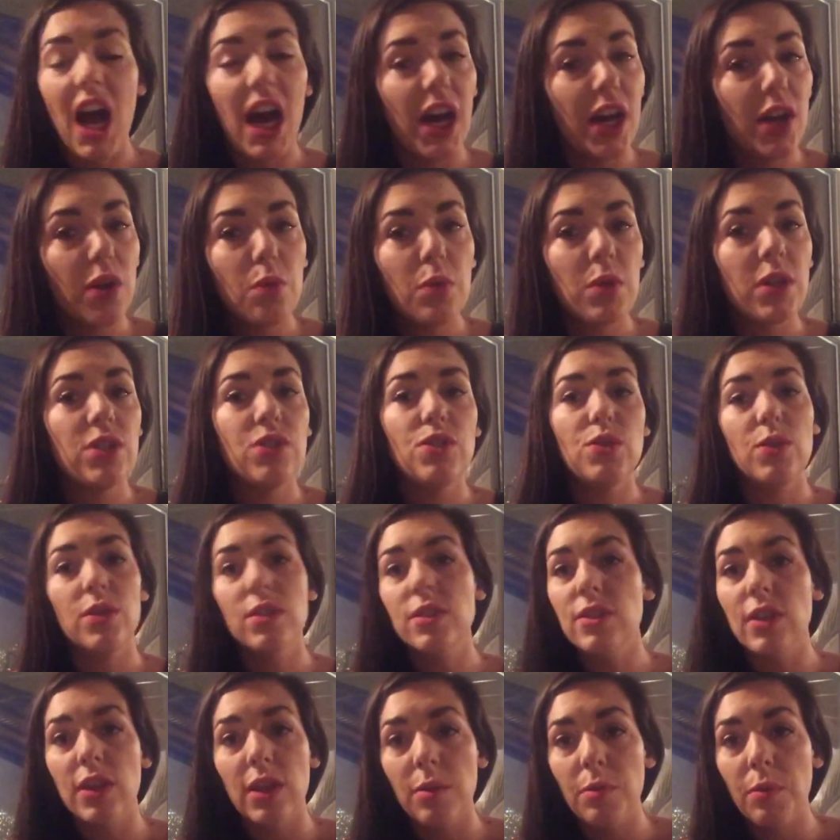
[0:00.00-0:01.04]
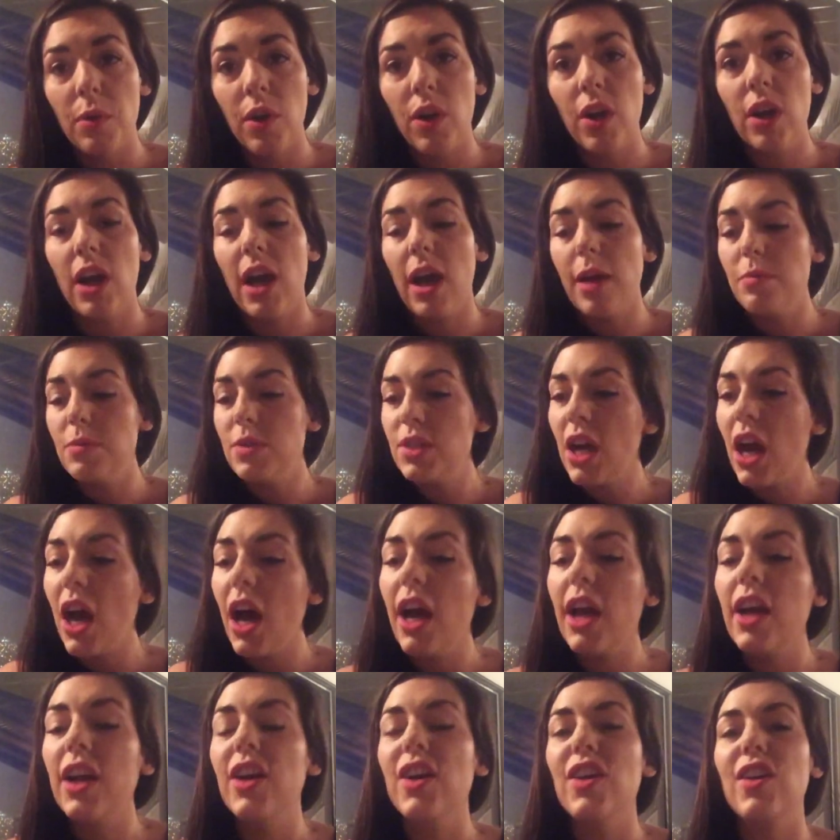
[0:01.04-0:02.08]
I don't want to do this anymore. I'm
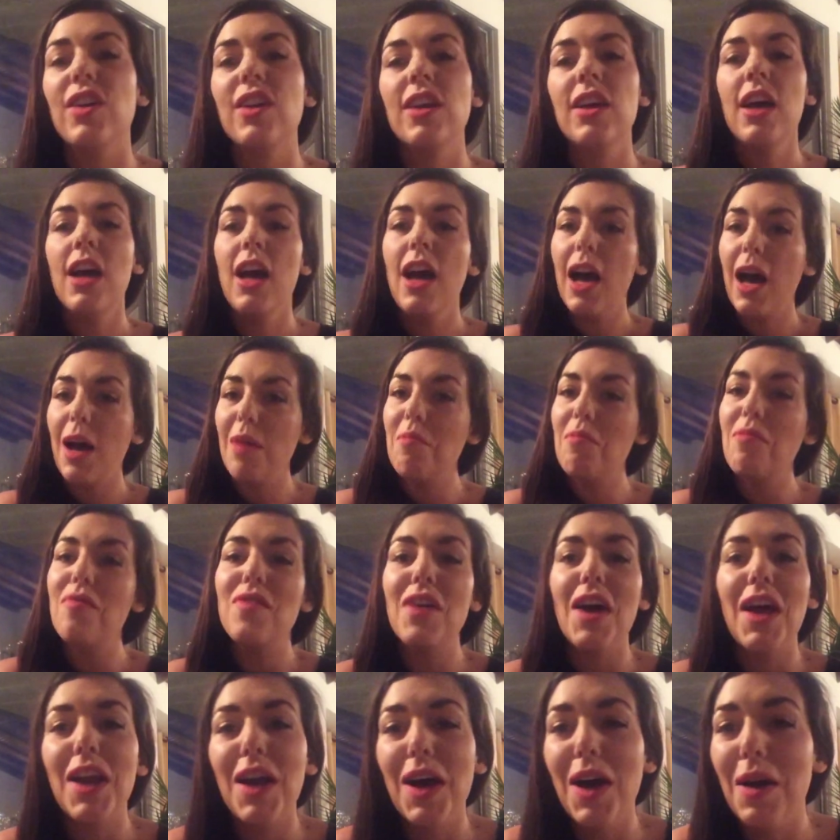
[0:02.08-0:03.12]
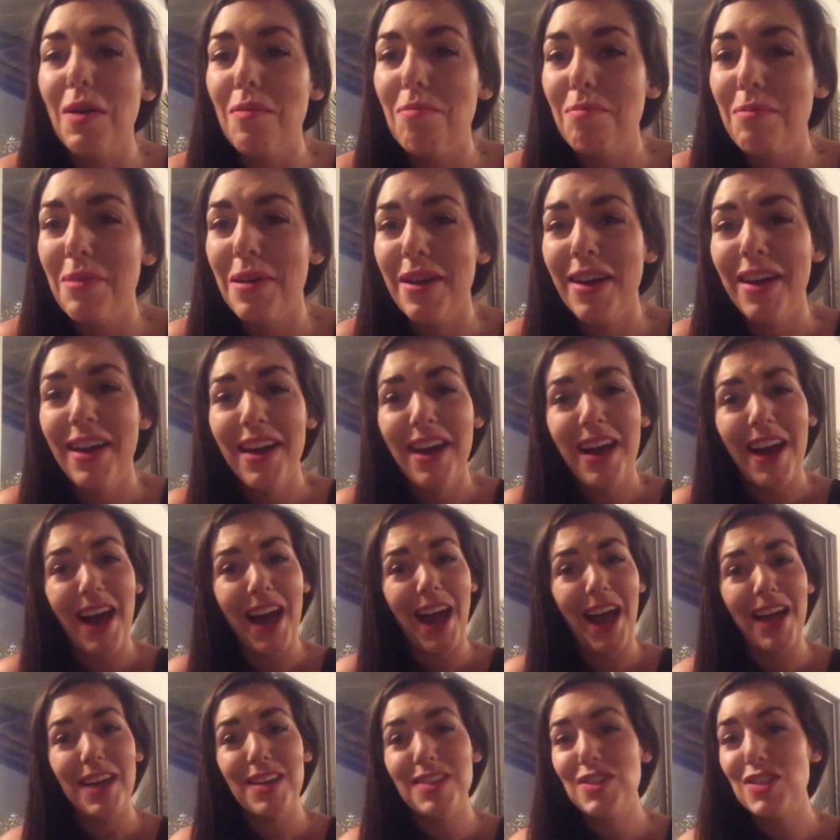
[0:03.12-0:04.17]
tired. I'm fed up.
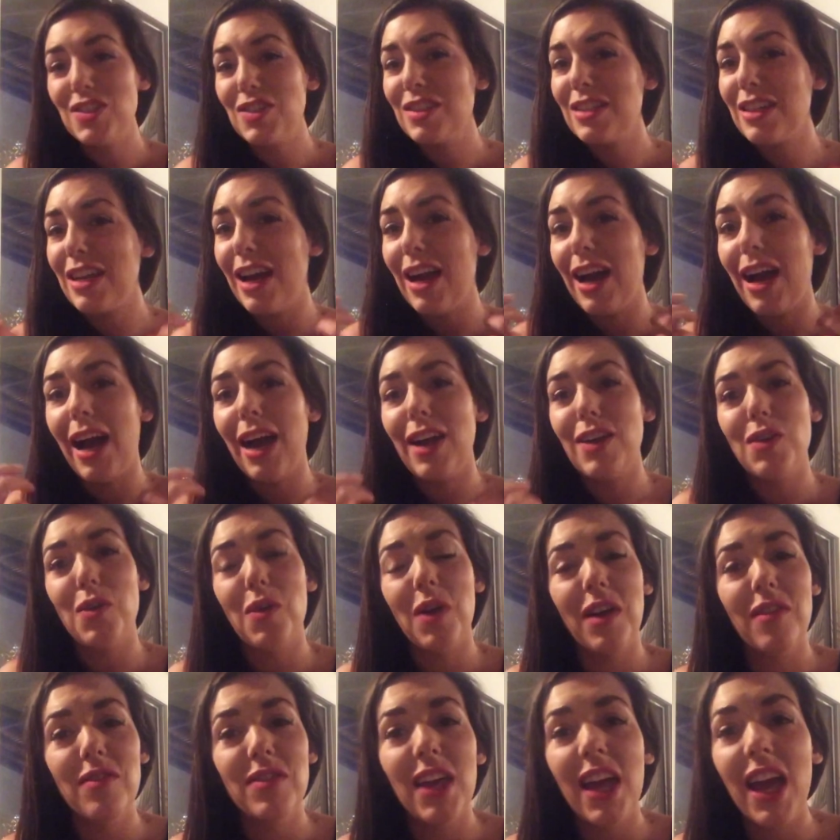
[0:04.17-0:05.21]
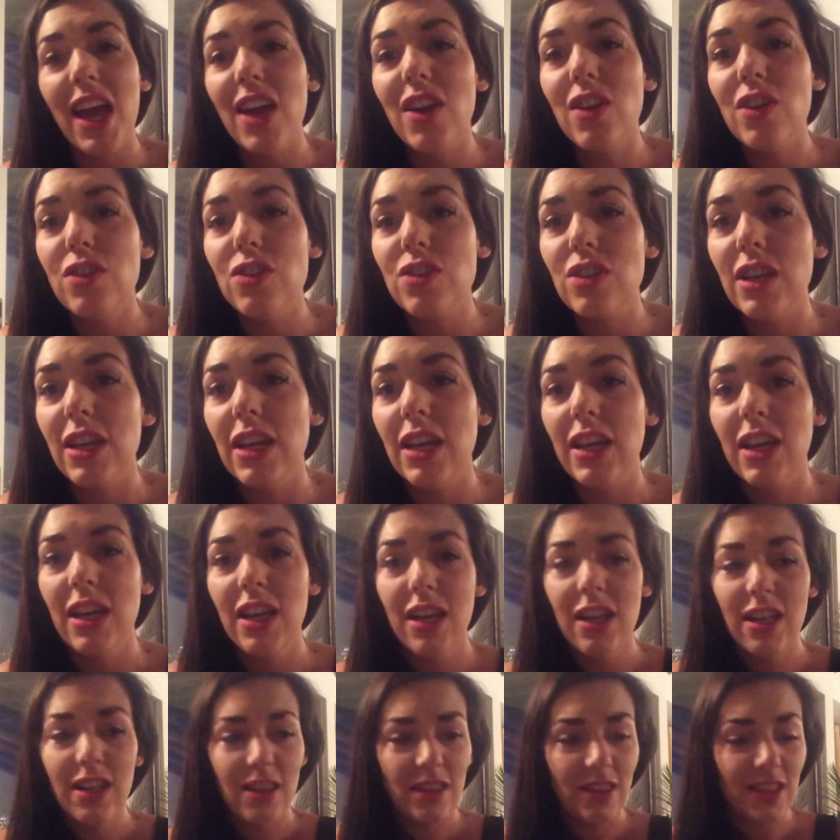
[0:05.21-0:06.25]
I don't have the energy.
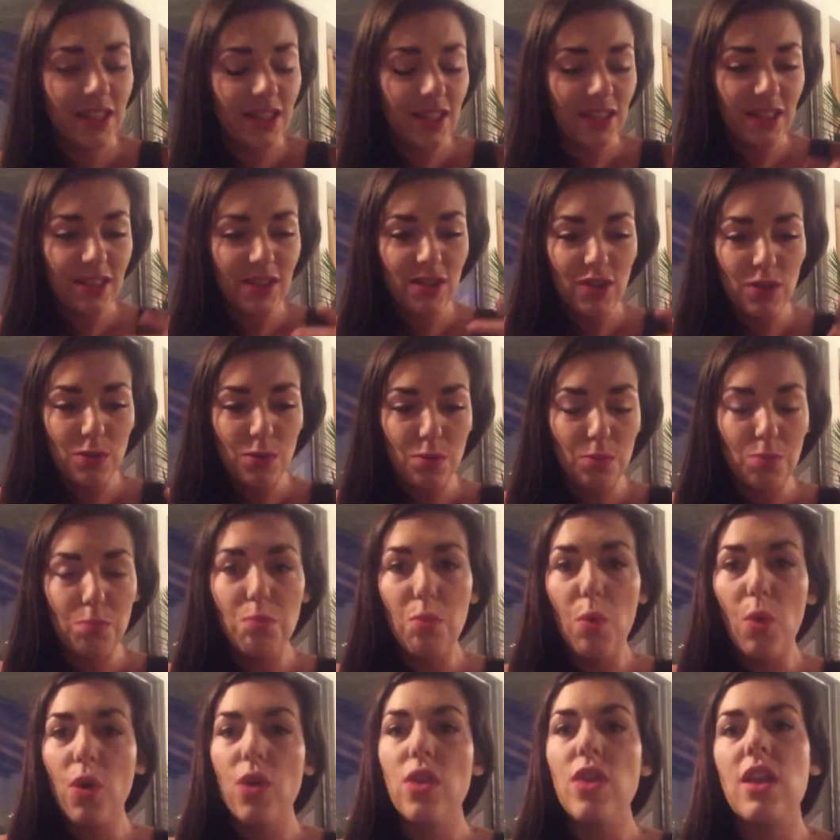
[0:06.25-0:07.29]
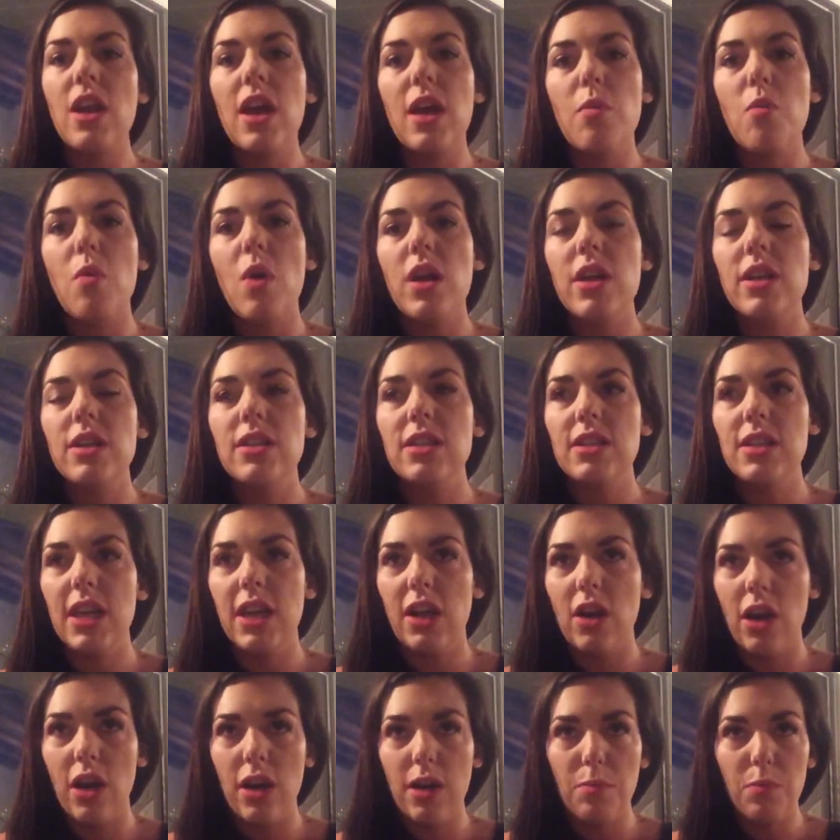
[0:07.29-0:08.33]
This is just more than I wanted to
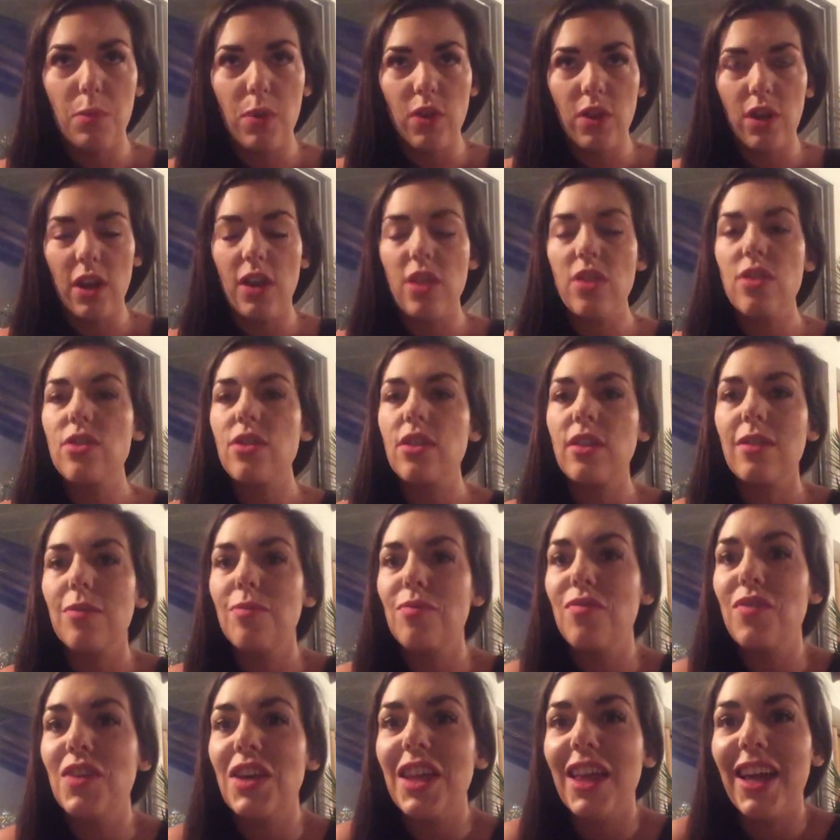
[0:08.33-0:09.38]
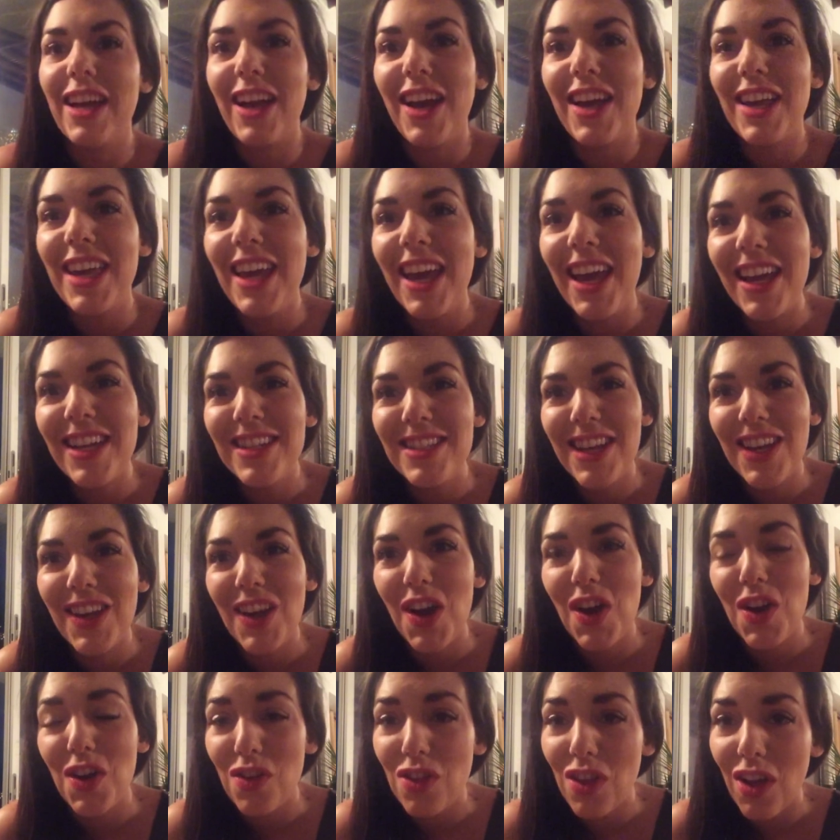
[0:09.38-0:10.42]
take on and more than I feel like I can take
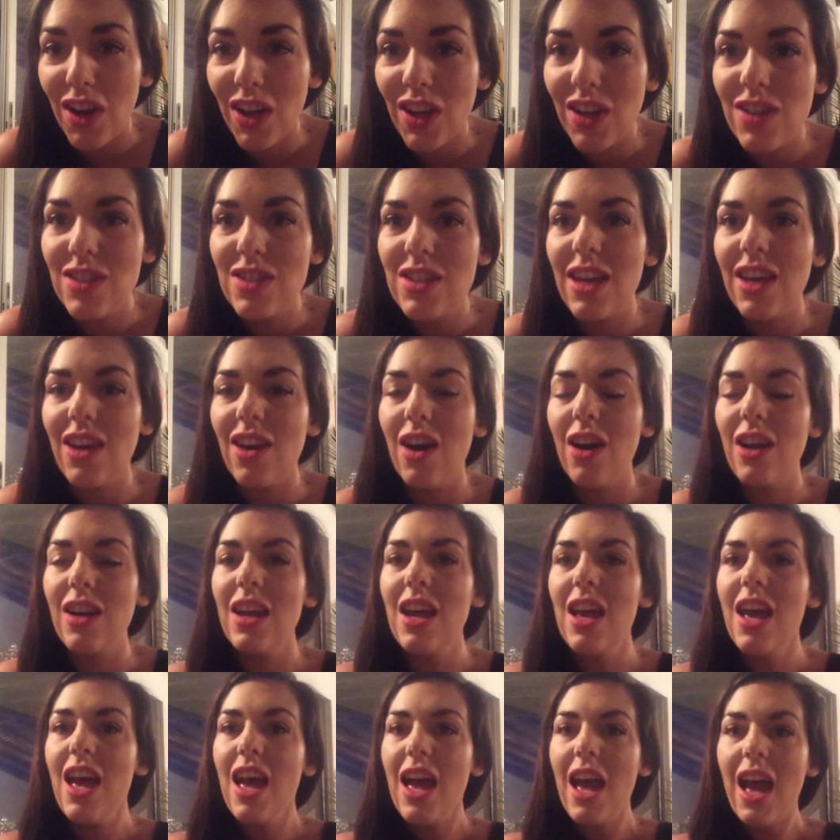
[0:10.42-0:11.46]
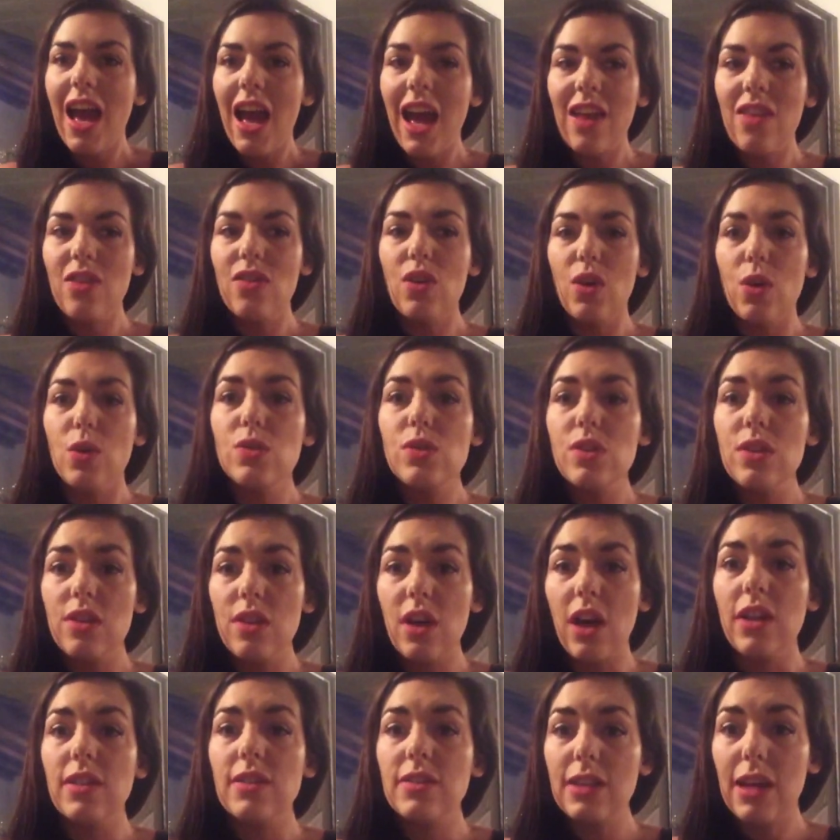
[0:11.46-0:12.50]
on or thought I could take on. And those
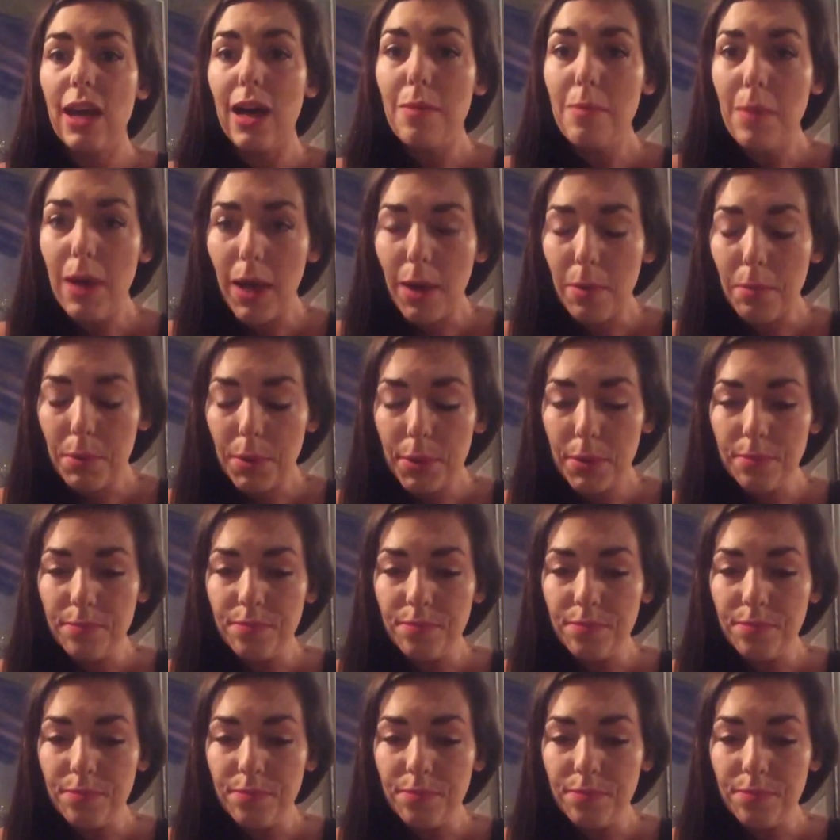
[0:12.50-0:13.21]
thoughts come up.